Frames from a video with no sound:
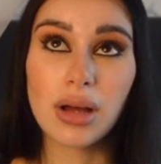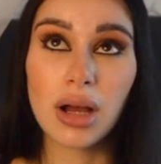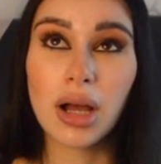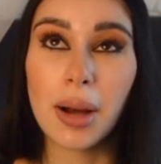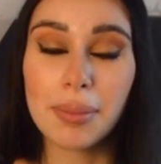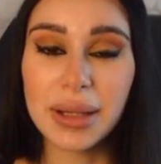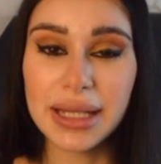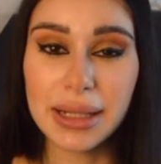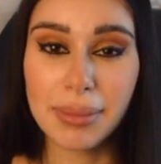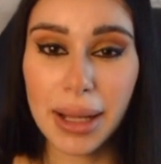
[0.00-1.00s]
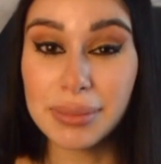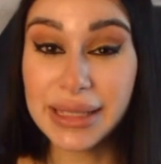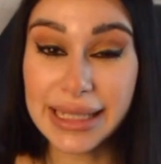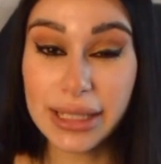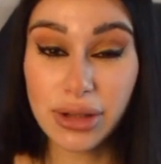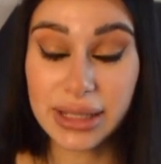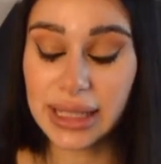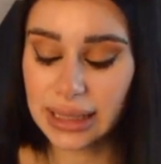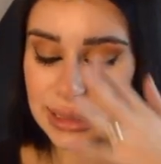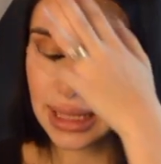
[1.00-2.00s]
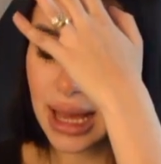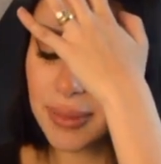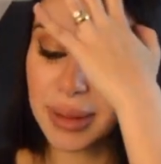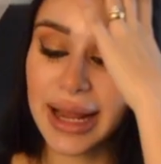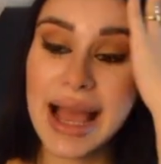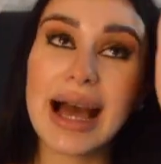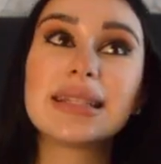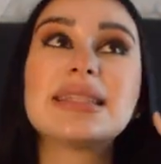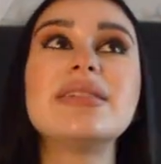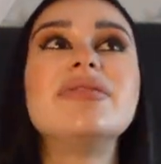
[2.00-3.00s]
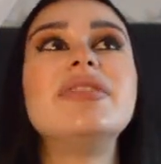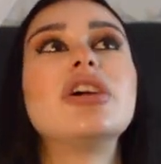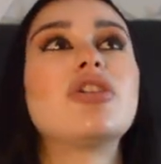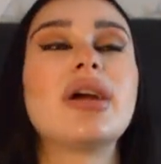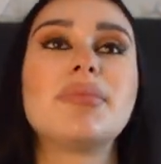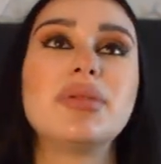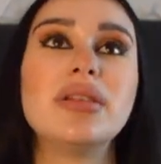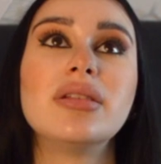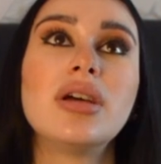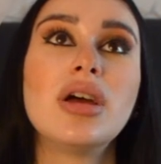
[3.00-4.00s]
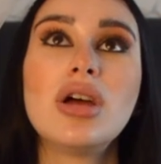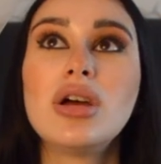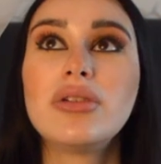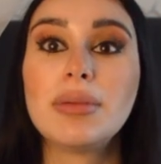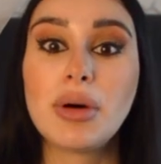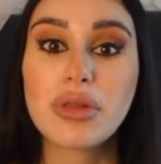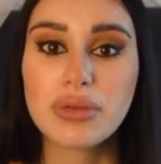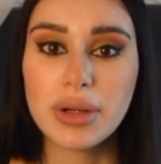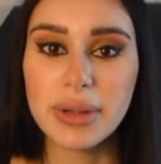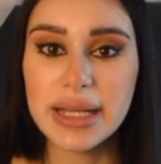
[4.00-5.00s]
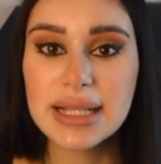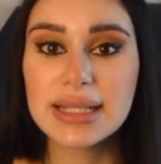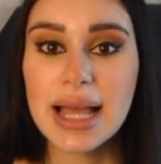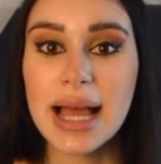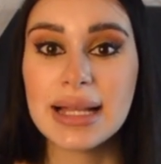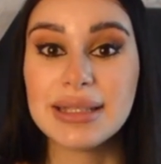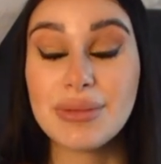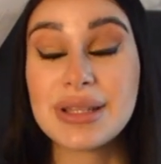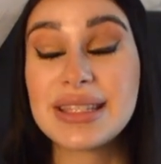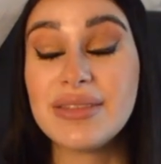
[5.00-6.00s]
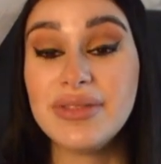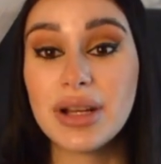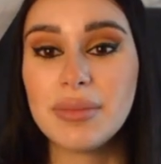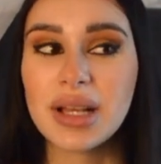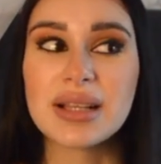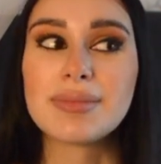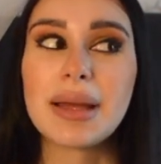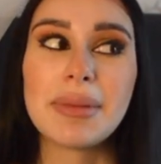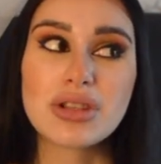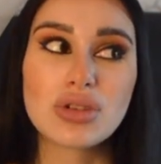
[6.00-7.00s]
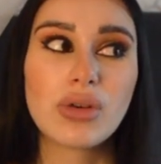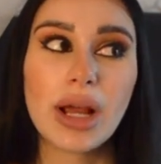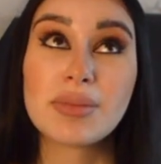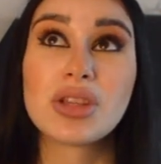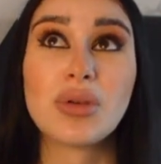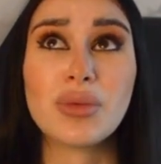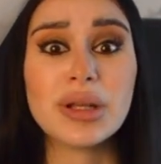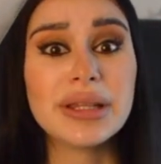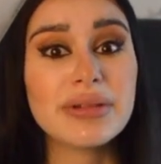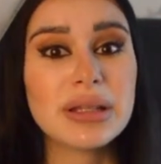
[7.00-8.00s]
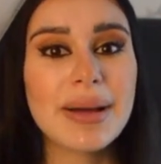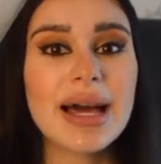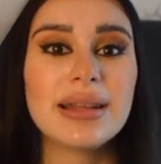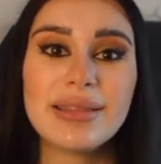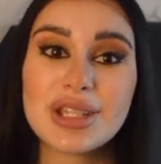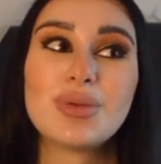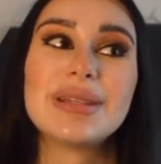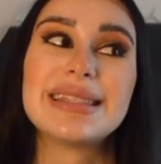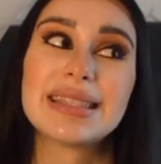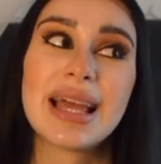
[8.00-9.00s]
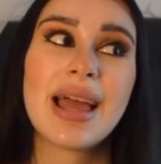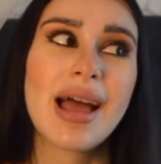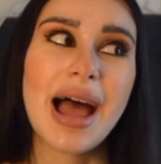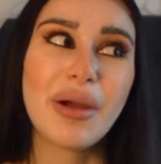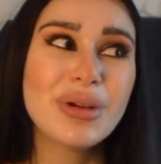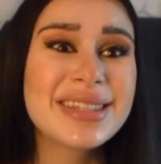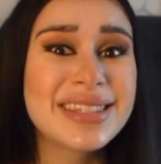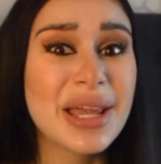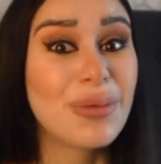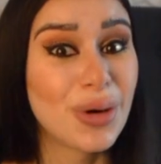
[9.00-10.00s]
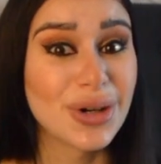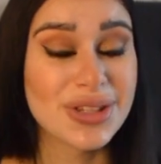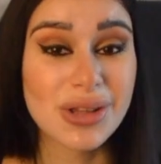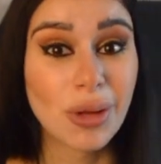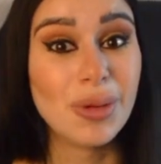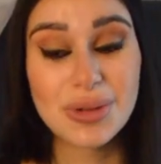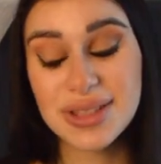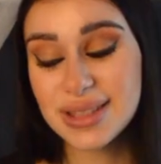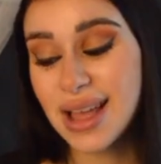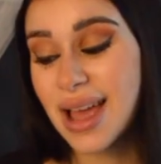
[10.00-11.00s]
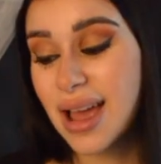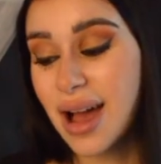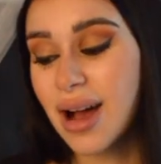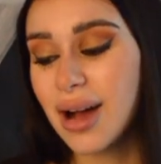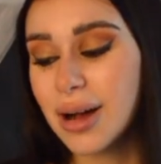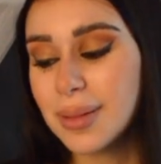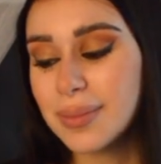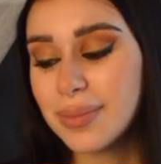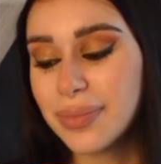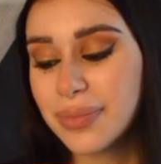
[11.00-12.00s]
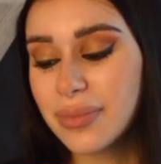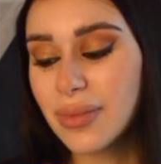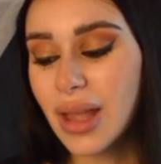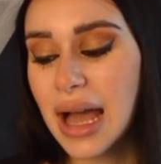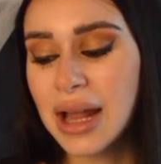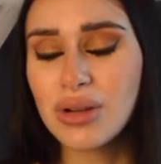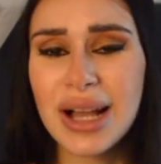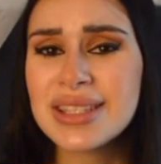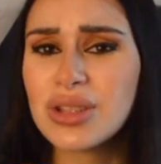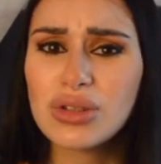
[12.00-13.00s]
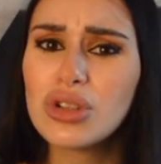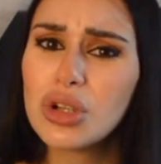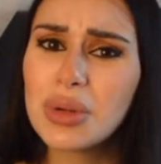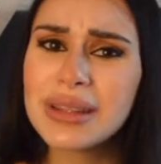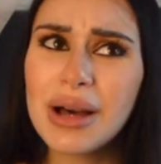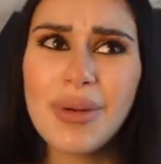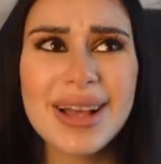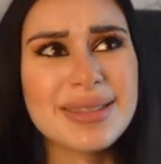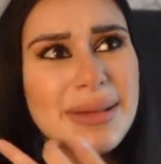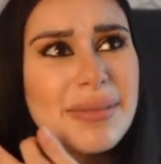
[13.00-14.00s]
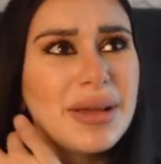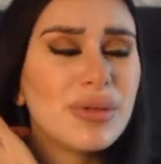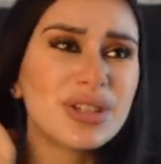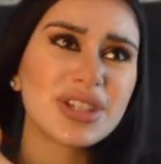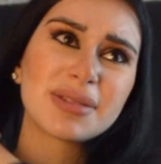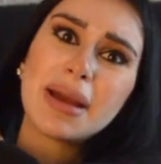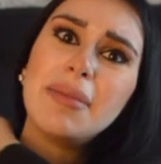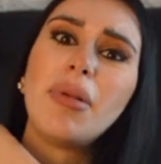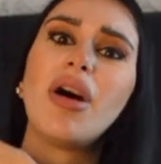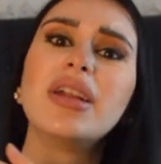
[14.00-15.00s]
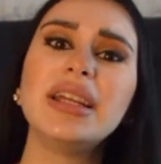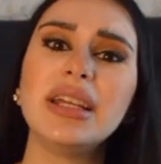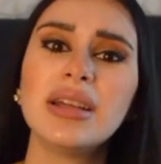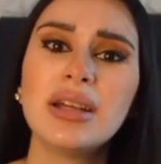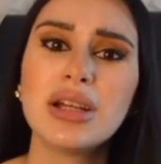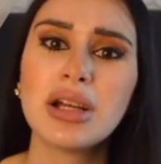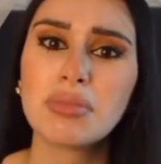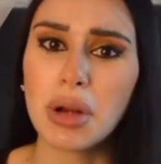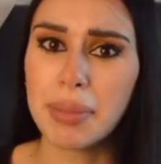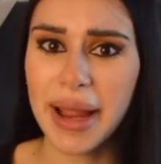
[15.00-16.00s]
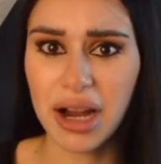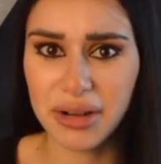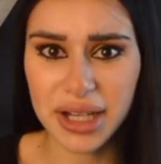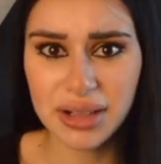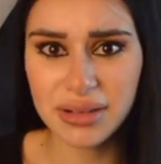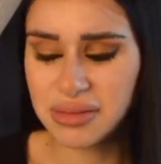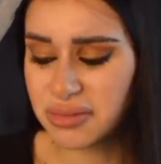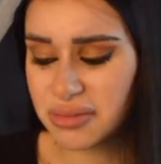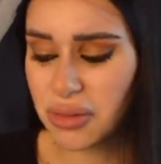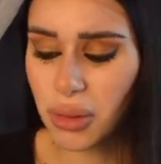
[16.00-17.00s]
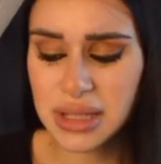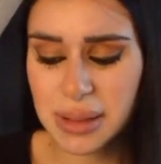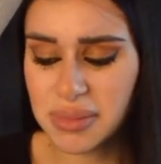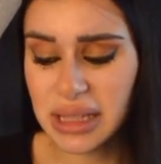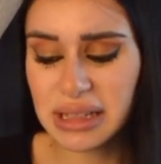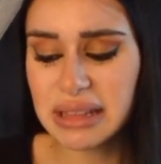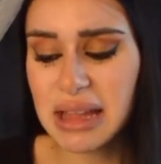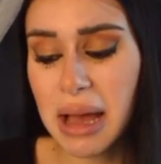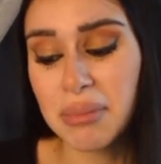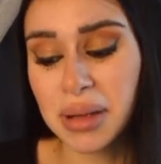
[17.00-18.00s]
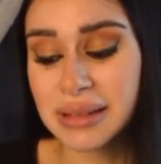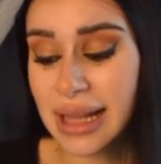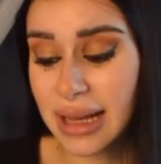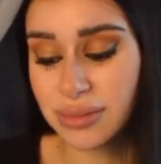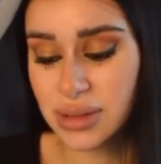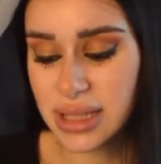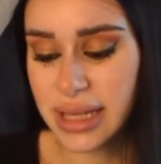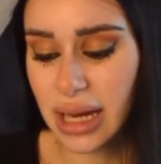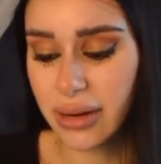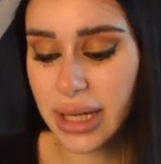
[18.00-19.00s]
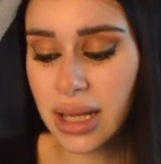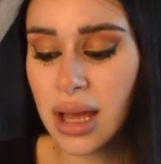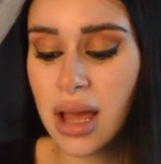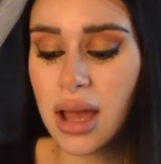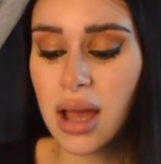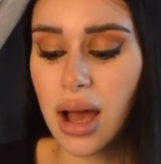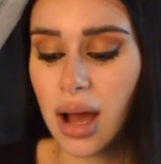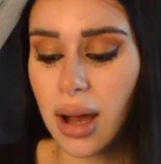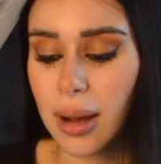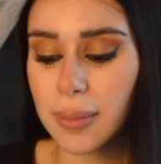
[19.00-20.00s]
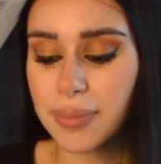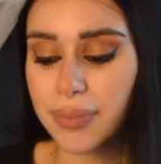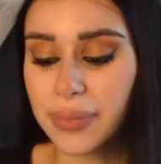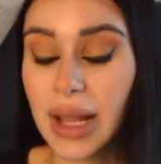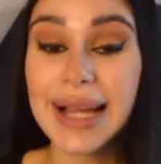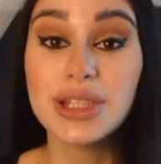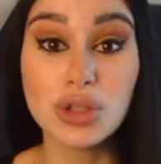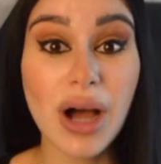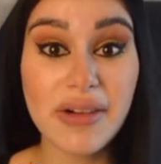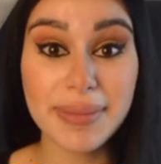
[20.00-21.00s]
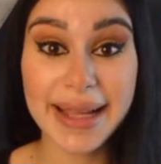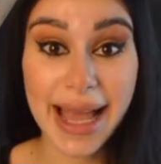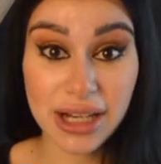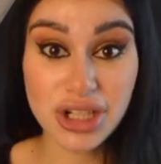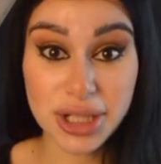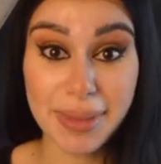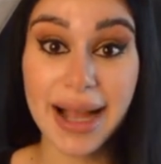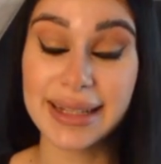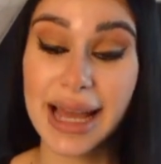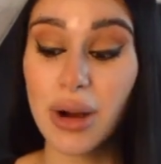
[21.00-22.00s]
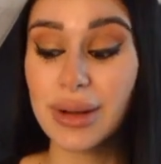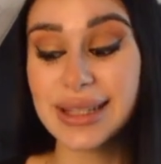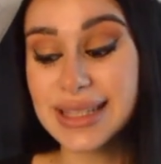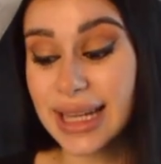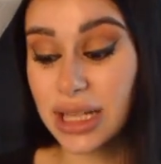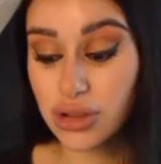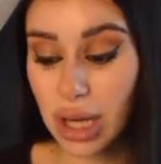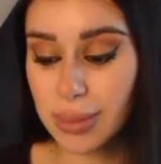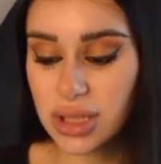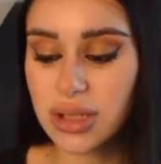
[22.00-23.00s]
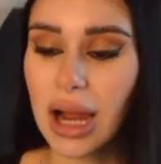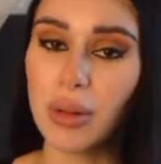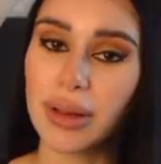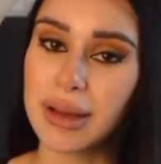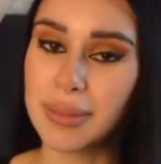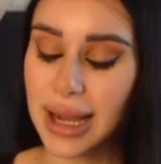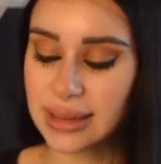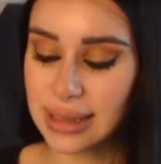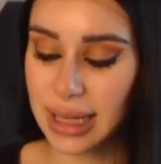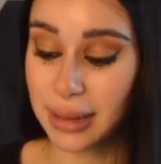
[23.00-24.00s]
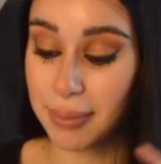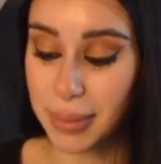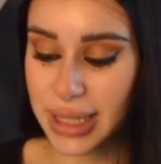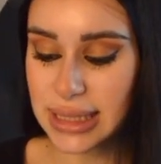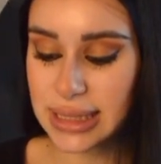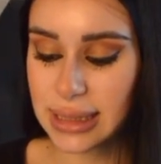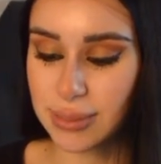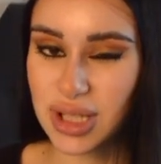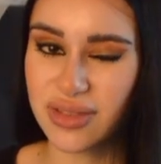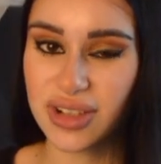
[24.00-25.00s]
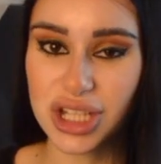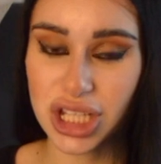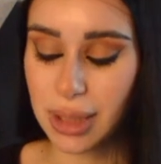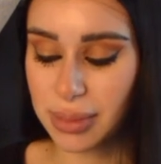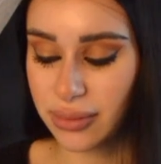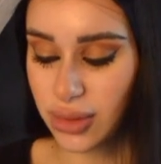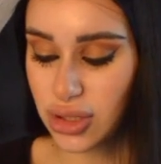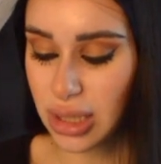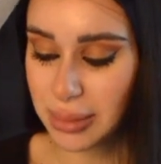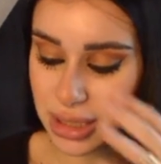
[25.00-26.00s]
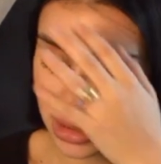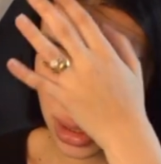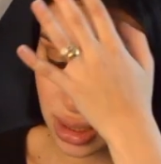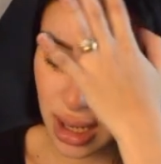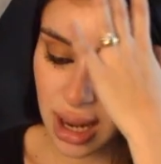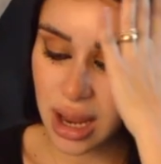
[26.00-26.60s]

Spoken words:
accompanied by bleeding or anything like that. But I had severe cramping for about 3 weeks, and it was severe because my menstrual cramps are really, really bad, and this was, I would say, worse almost. I still don't know what that was. Maybe it was just my body preparing or something like that, but that was scary. I do have my energy back now in the second trimester. I will get back to that in a bit. I'm just finishing up in the first trimester.